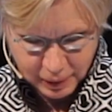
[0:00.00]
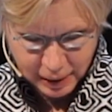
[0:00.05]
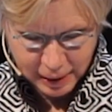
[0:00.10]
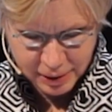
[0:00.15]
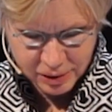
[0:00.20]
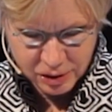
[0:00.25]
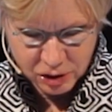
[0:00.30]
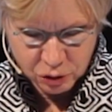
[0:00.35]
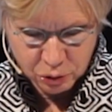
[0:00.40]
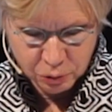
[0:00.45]

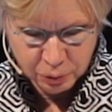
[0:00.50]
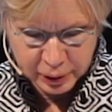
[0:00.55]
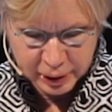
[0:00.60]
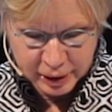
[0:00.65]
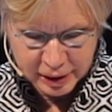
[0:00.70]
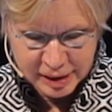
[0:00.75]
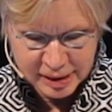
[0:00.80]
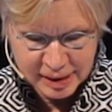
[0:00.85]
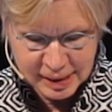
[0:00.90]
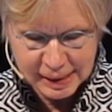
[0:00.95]
and
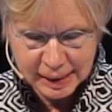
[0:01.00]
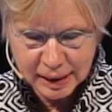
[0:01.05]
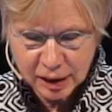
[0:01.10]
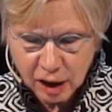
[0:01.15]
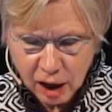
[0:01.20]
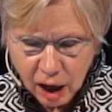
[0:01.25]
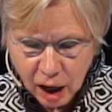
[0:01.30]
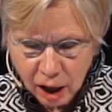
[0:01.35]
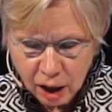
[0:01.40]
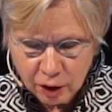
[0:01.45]
surrealist
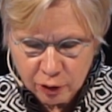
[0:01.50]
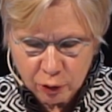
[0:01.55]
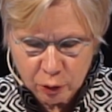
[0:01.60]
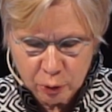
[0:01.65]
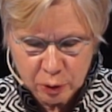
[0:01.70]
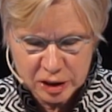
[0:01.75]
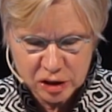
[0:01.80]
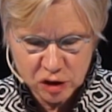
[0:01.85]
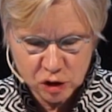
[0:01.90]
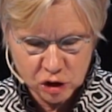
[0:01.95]

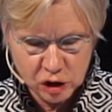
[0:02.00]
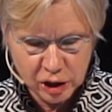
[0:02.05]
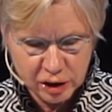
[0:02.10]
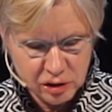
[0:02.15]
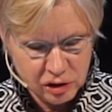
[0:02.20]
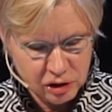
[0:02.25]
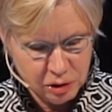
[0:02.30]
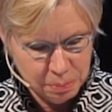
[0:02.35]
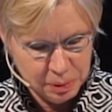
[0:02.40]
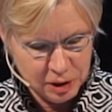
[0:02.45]
incongruous
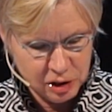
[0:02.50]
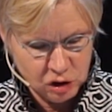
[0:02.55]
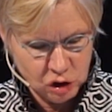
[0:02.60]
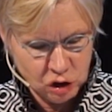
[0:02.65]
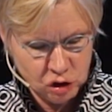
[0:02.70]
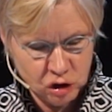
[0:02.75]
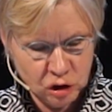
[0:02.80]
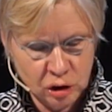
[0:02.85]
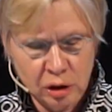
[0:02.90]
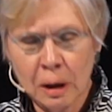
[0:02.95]

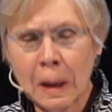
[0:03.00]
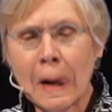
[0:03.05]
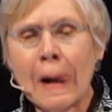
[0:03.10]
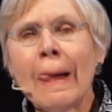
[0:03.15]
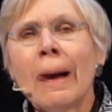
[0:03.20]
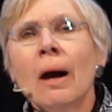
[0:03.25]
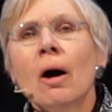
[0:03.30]
juxtaposition